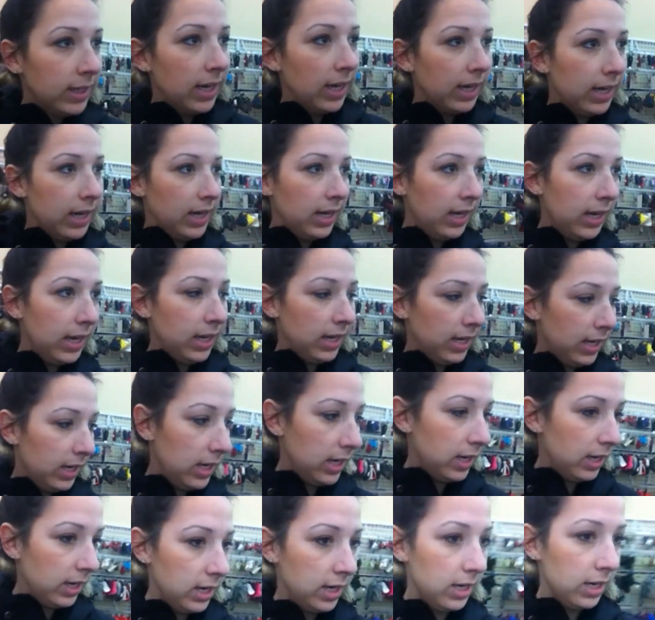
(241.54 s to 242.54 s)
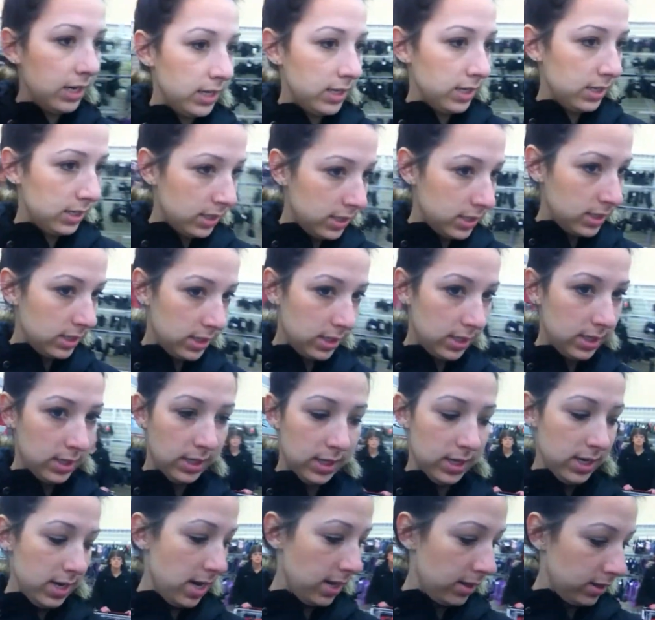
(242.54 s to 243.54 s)
And
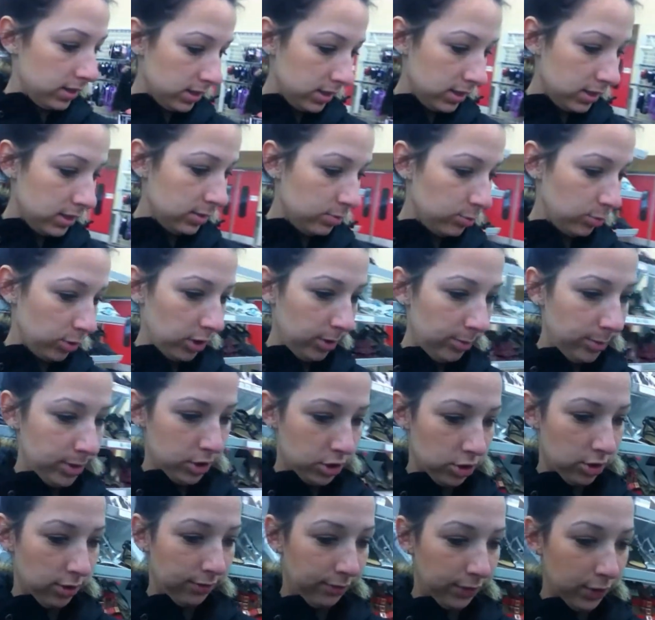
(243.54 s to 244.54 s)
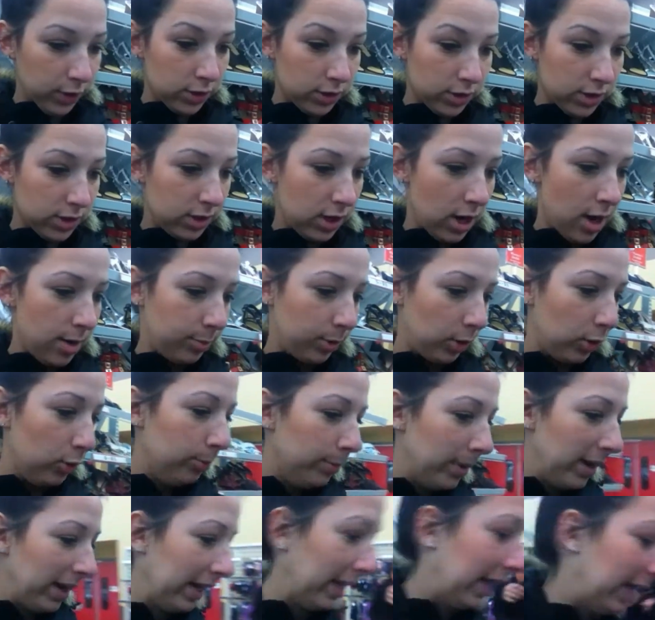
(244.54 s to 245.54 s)
yeah, this is pretty much our first stop. Oh
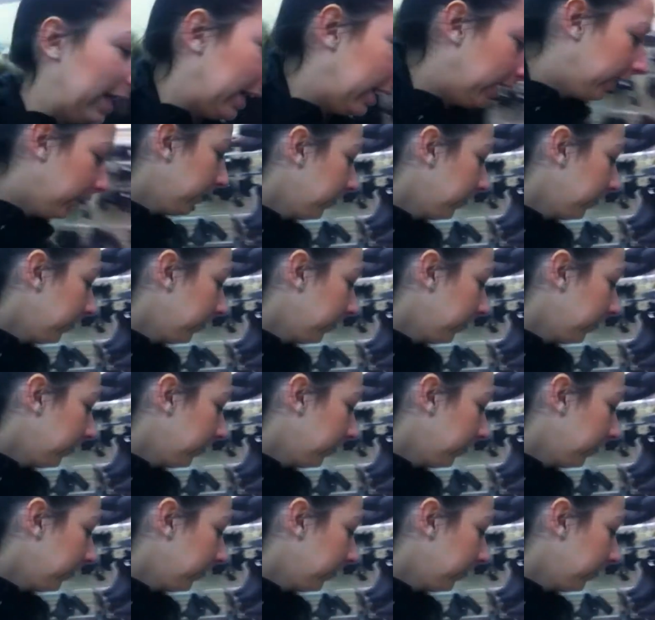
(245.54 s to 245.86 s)
my god.